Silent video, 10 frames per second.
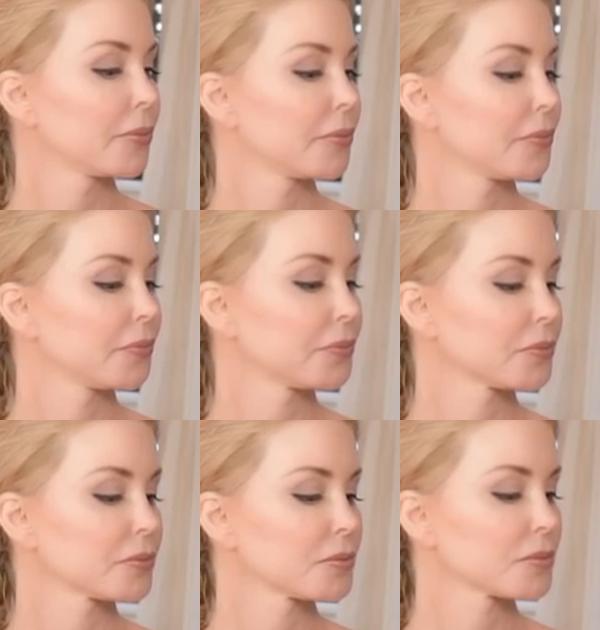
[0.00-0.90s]

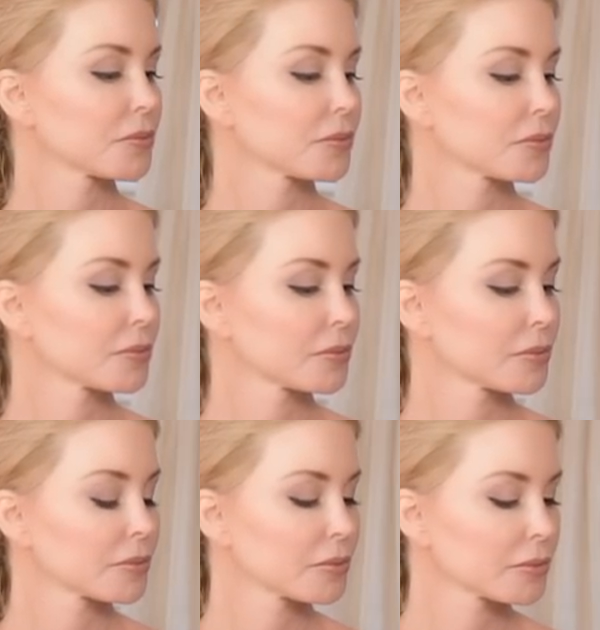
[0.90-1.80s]

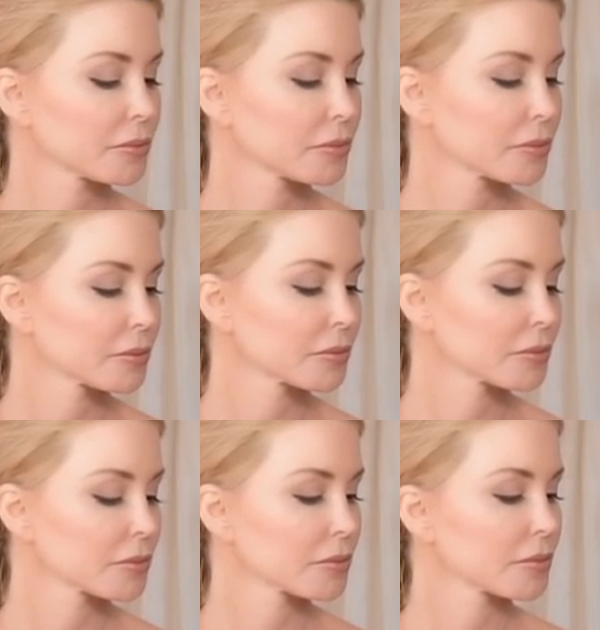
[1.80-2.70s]

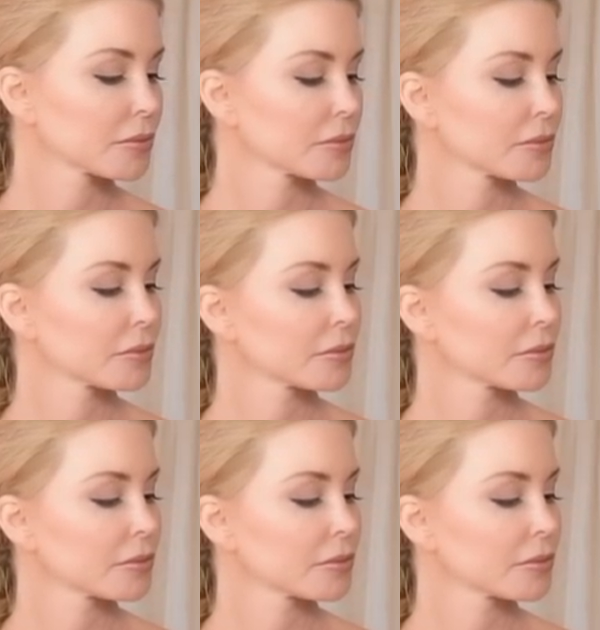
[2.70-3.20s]
The person shown says nothing.